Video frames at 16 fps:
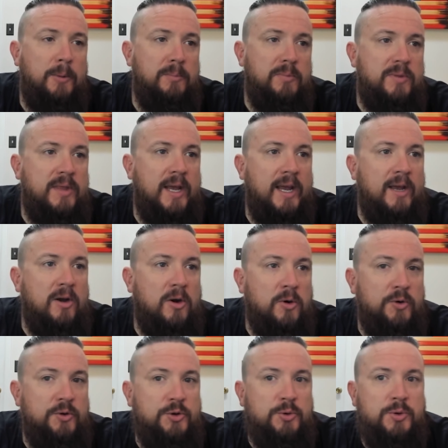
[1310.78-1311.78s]
They
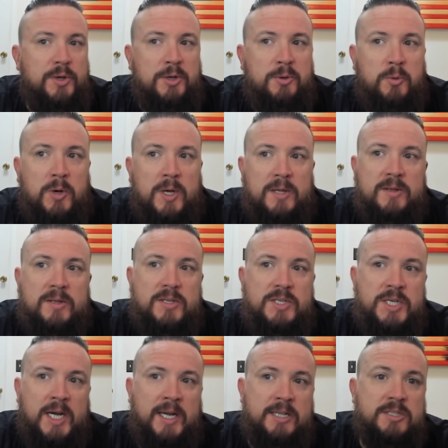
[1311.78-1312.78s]
are doing what the
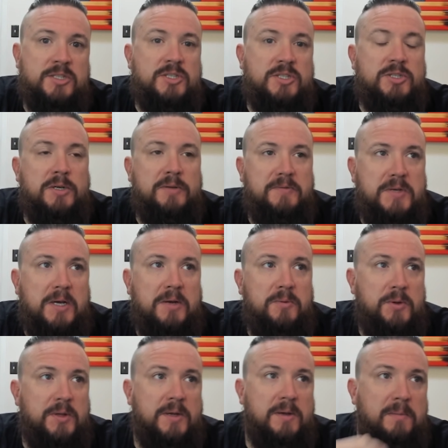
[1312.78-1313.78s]
Giants should have done
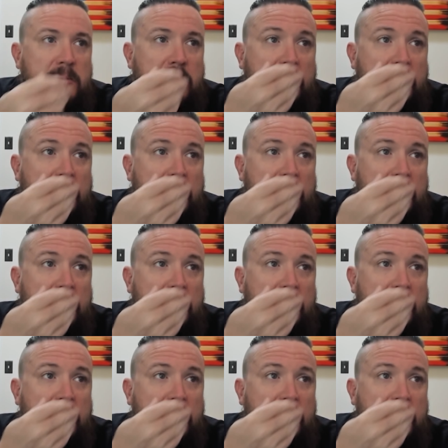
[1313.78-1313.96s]
with him.